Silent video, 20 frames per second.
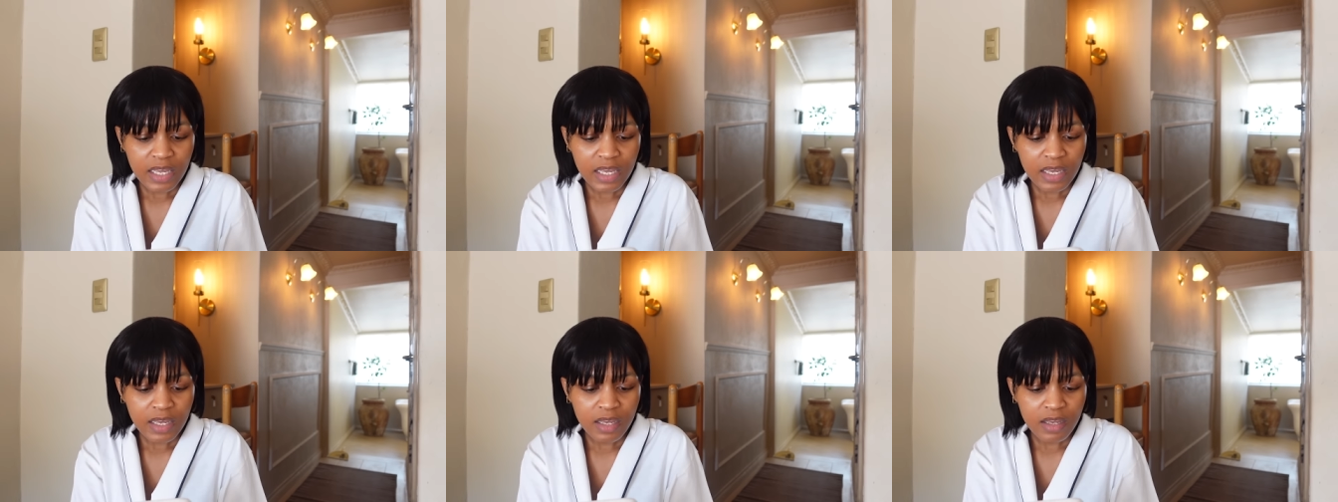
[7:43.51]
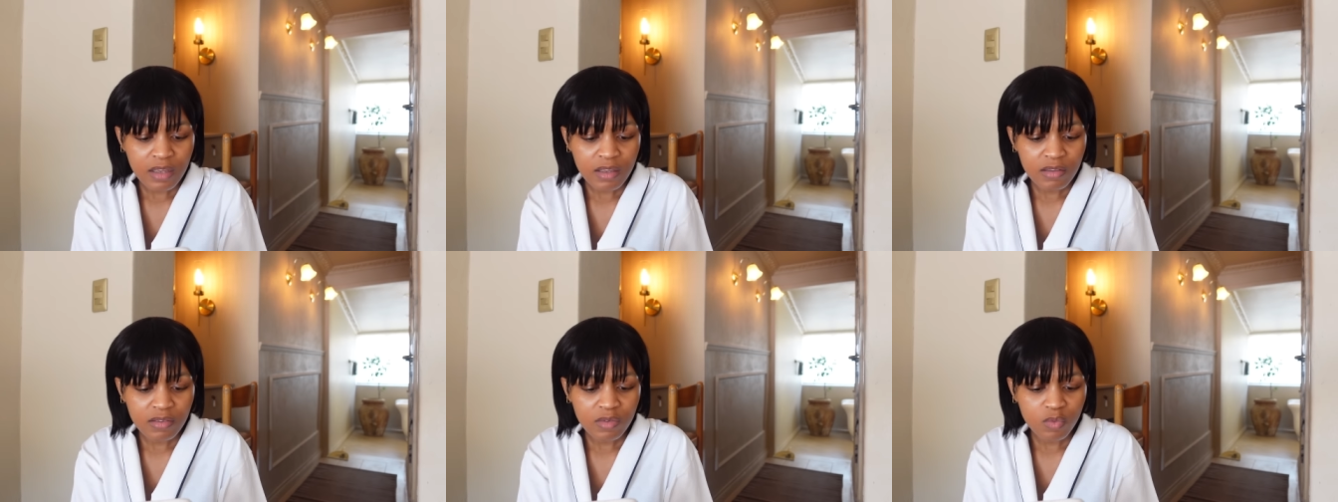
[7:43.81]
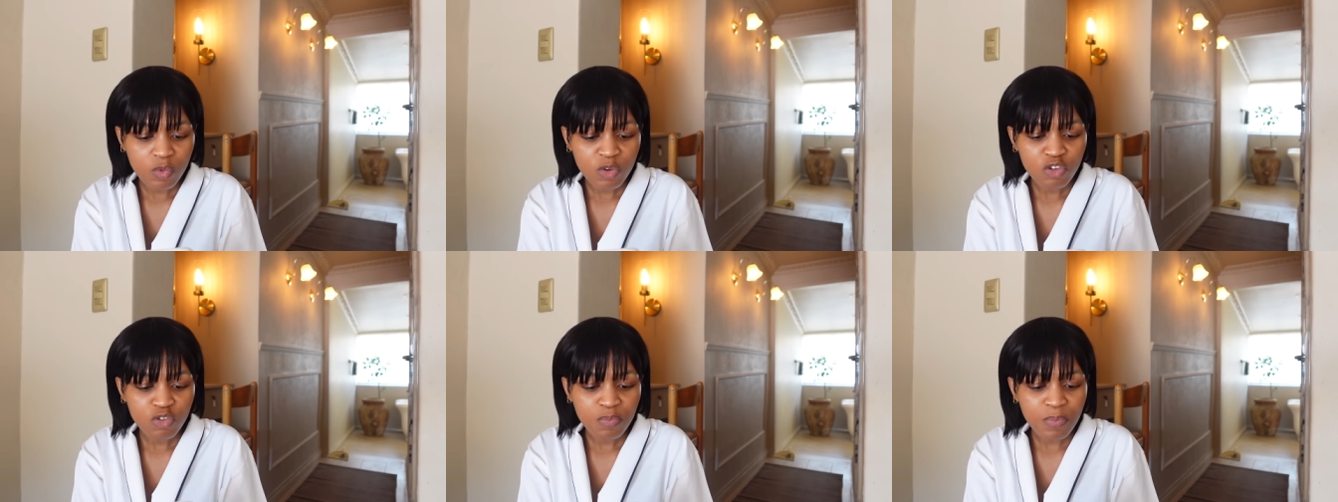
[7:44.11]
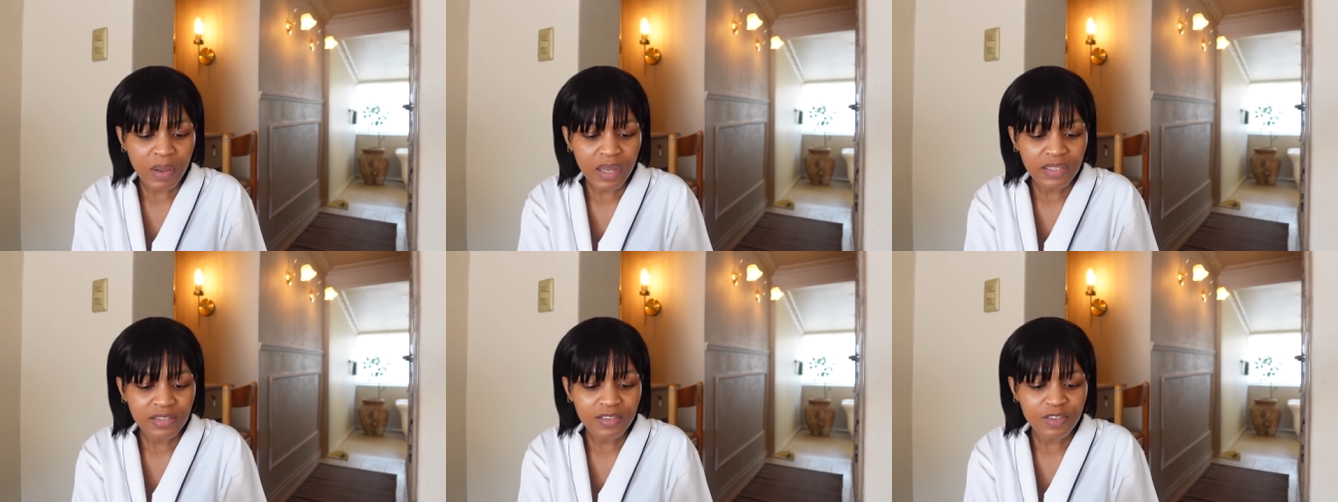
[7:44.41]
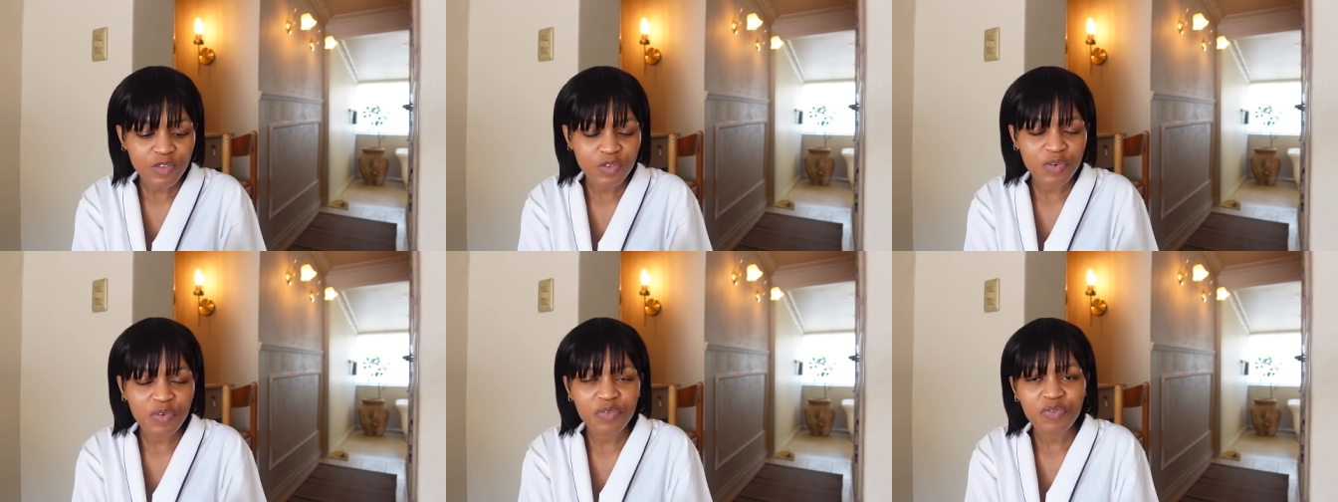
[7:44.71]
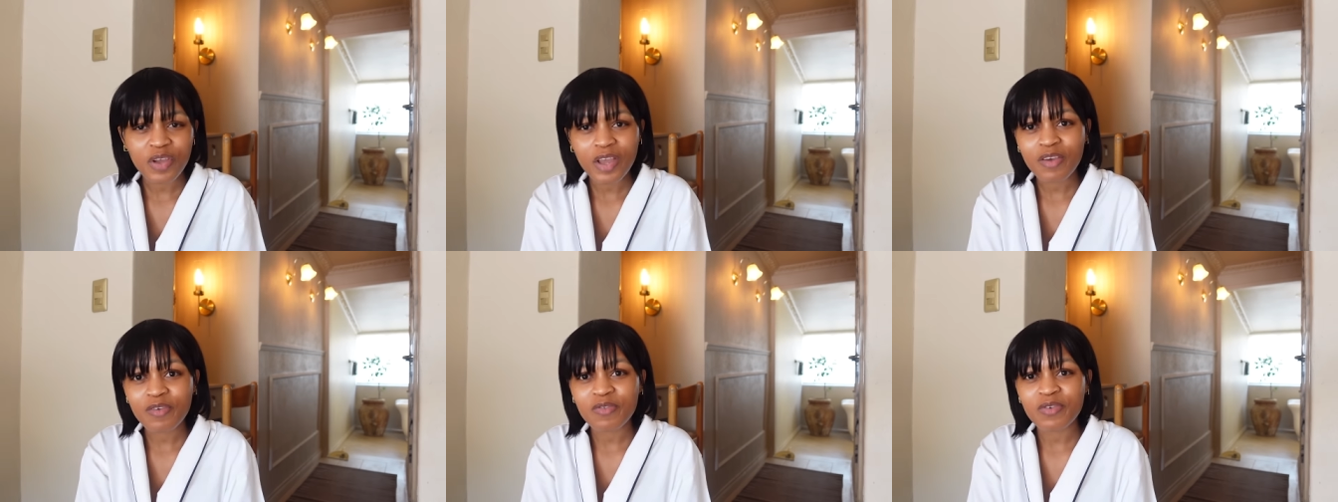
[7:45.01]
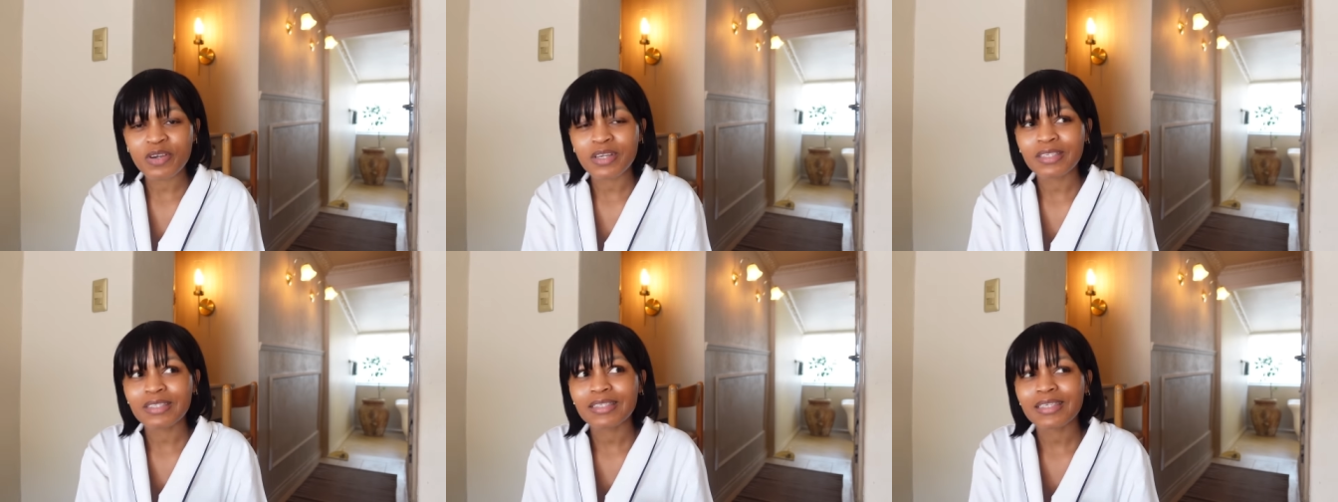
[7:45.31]
is which part is your
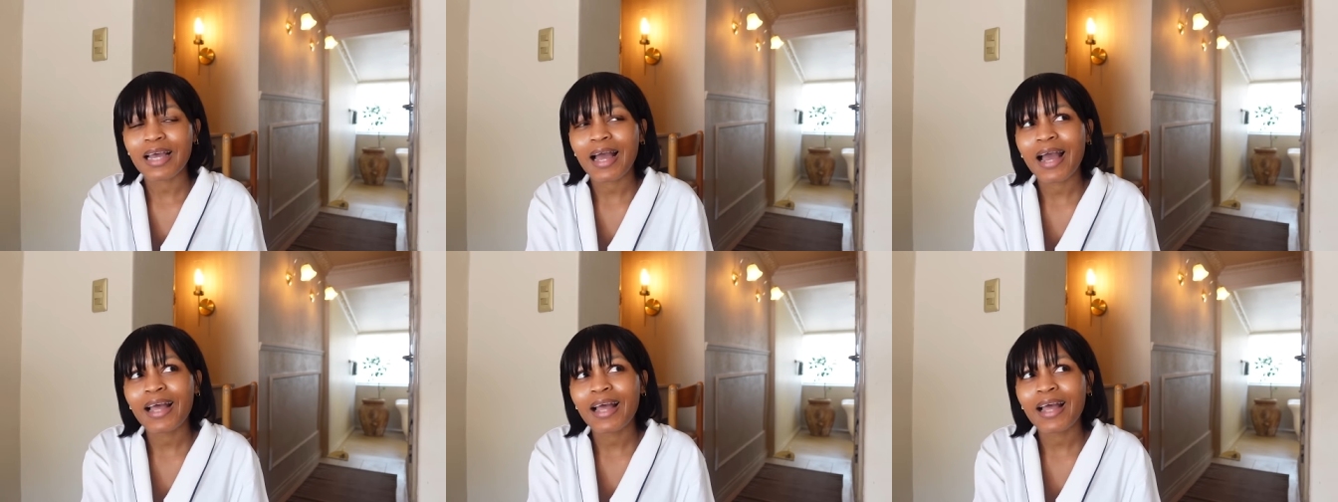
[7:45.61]
favorite?